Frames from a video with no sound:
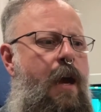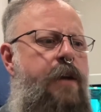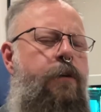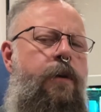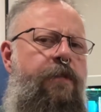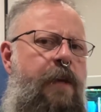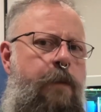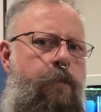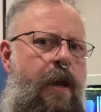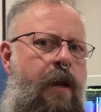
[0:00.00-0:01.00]
I don't know if
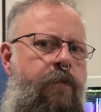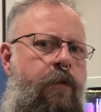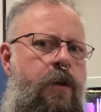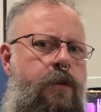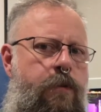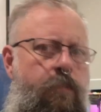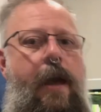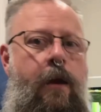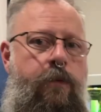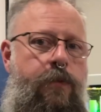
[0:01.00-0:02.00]
he paid for it
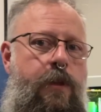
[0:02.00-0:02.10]
out of